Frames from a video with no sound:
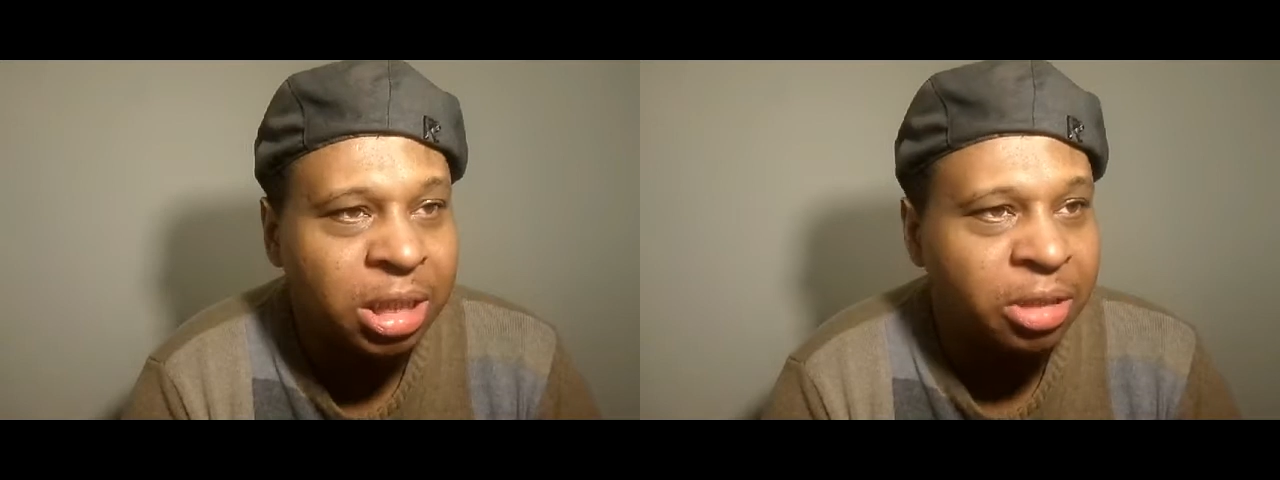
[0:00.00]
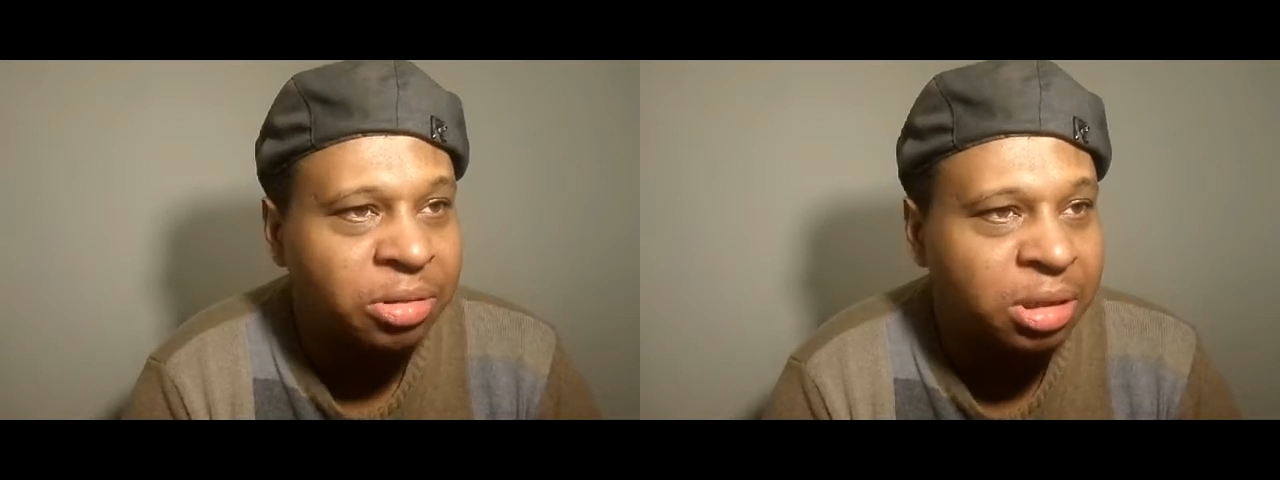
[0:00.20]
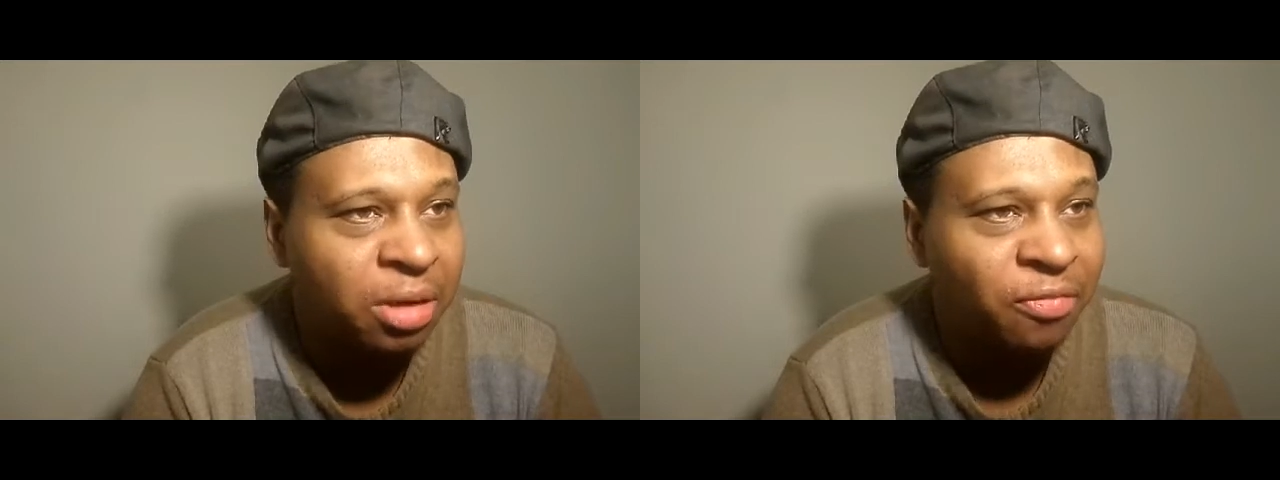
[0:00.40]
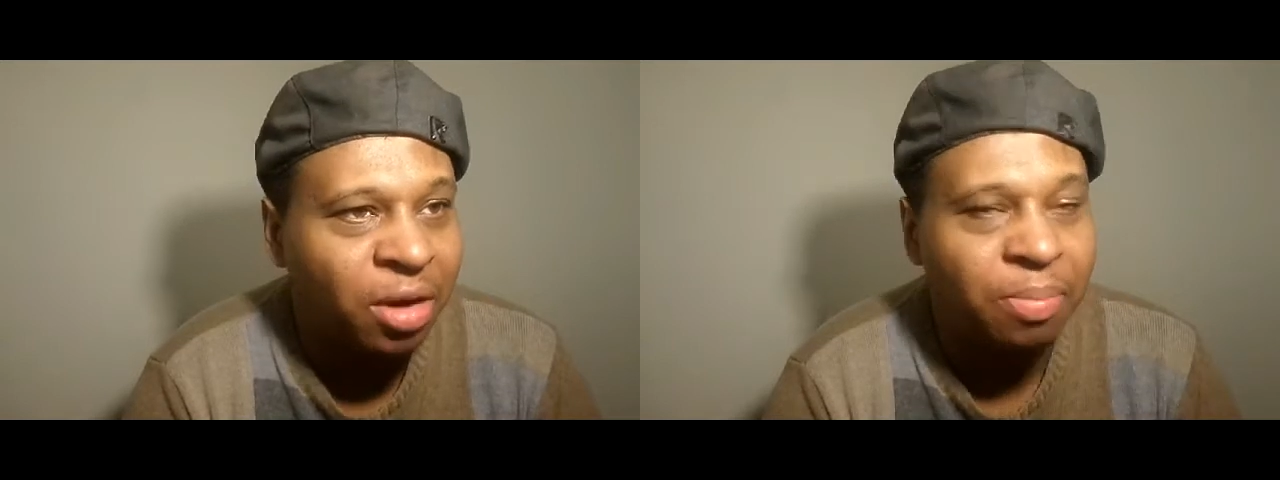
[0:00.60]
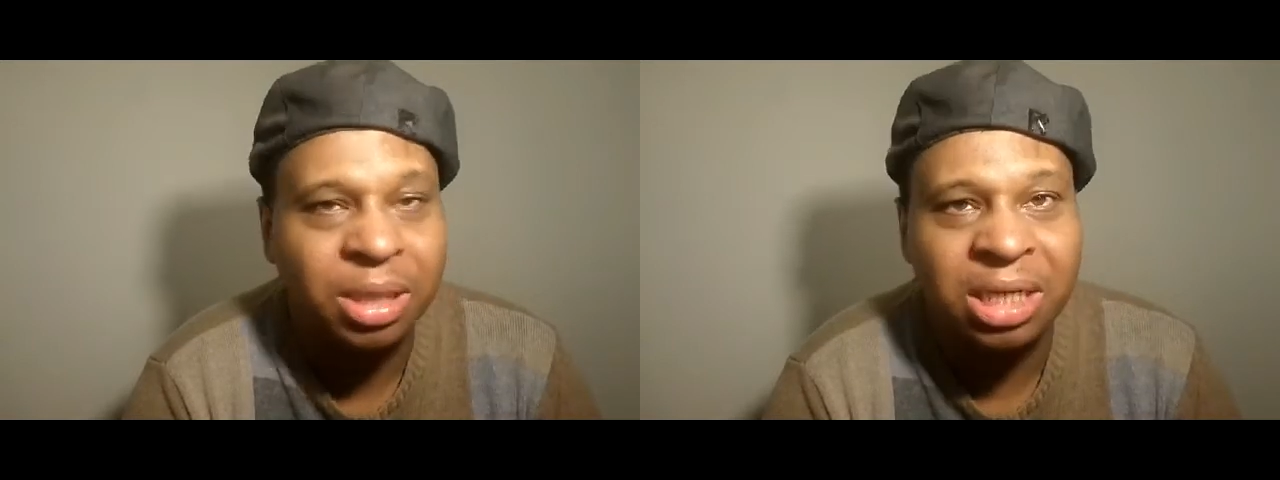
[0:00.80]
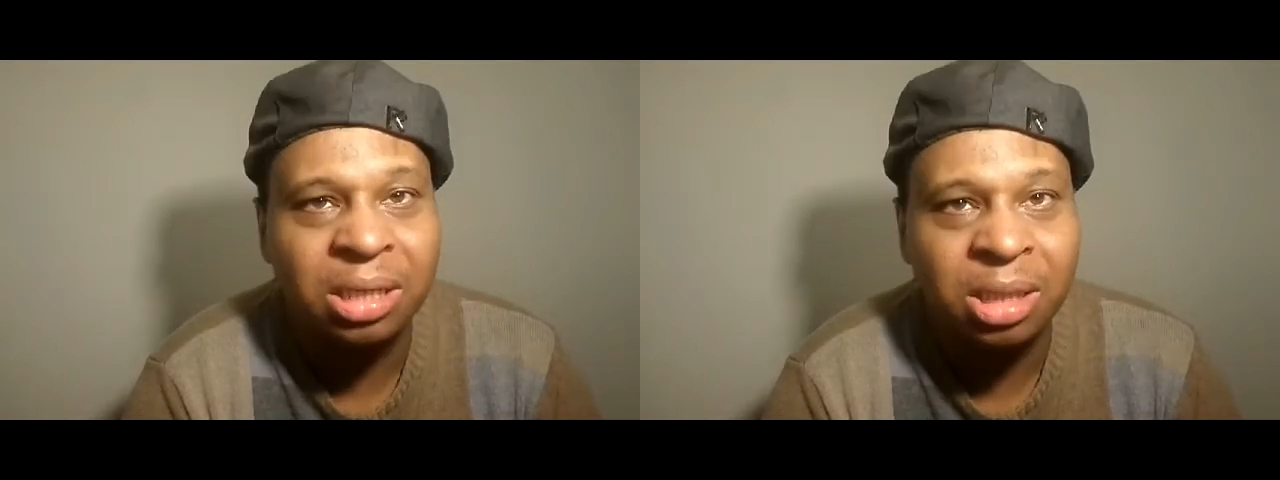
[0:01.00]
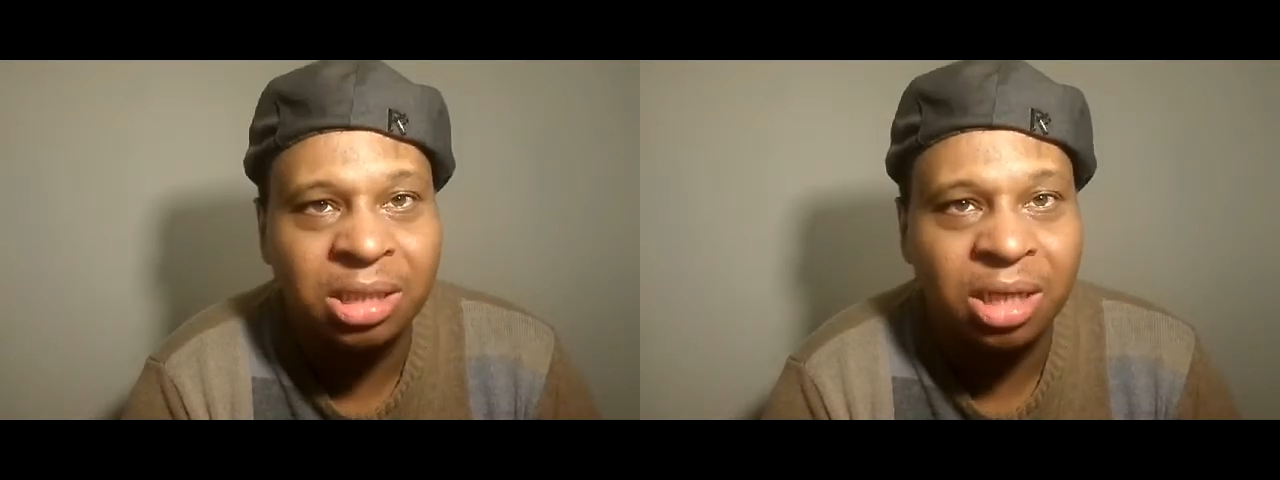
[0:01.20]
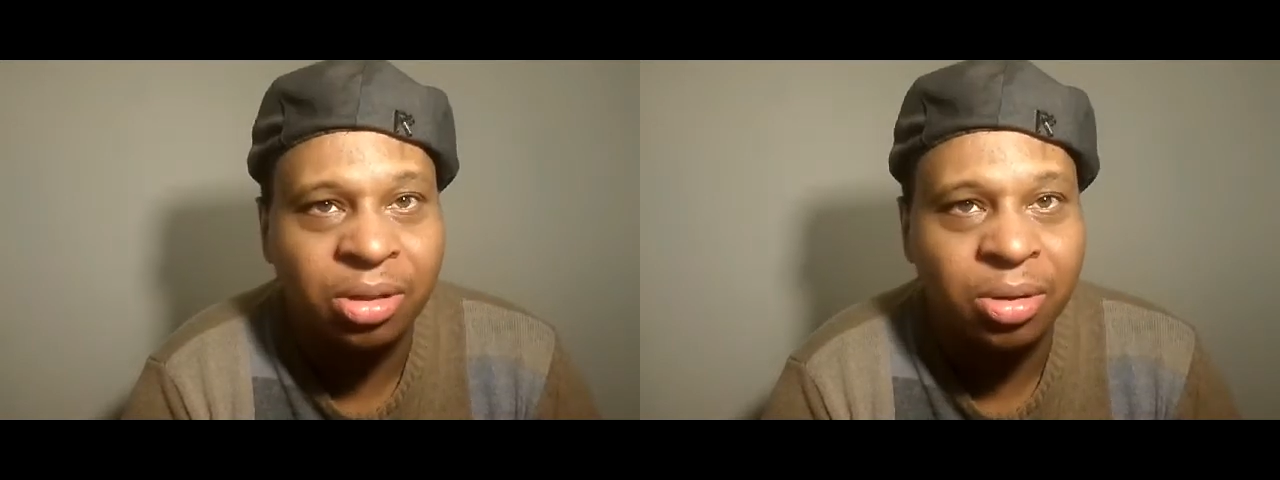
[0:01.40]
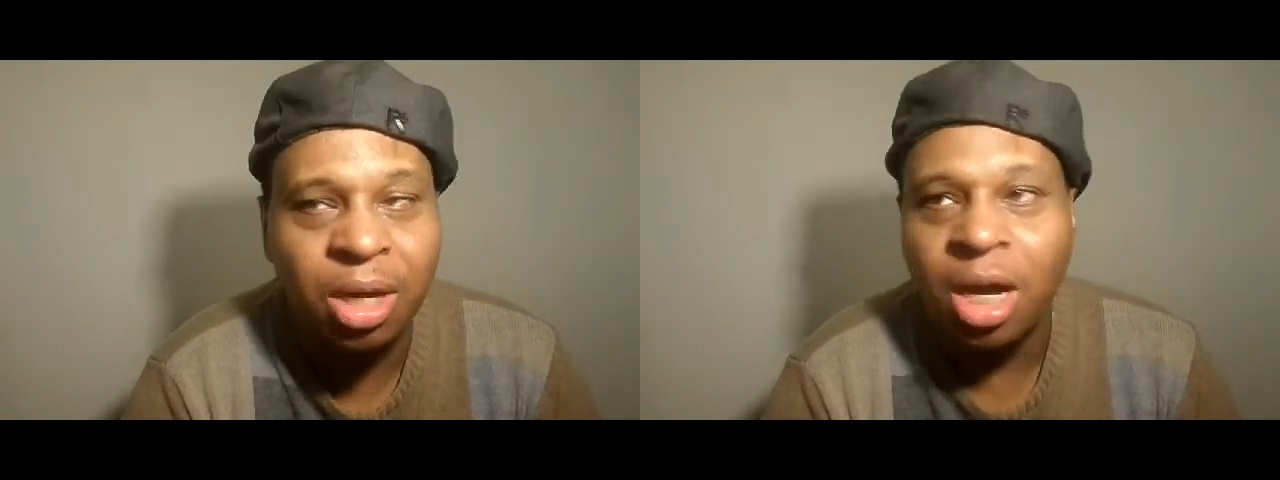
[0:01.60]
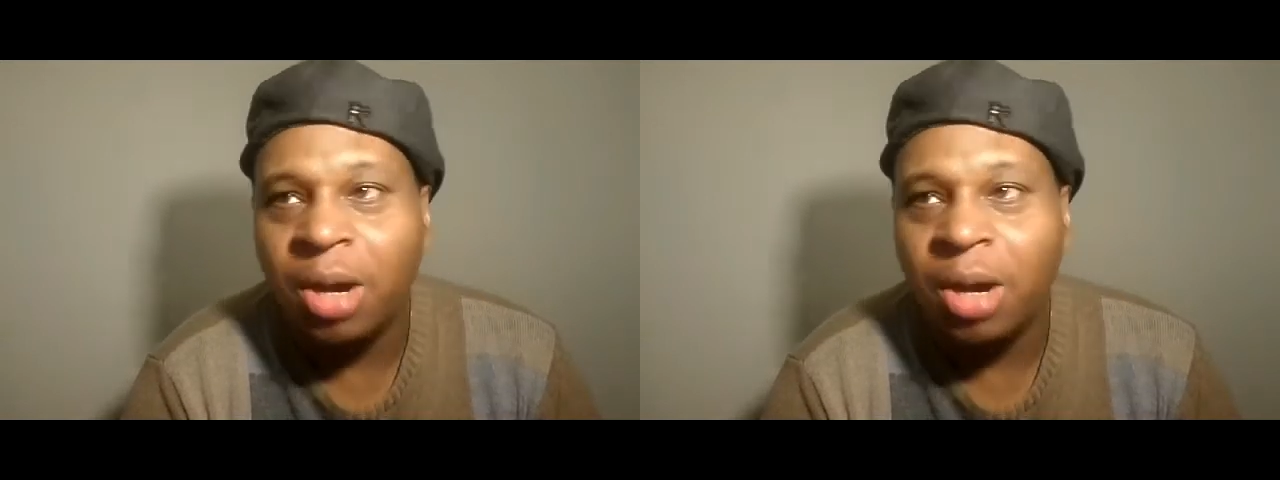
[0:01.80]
tear stuff up and kill each other.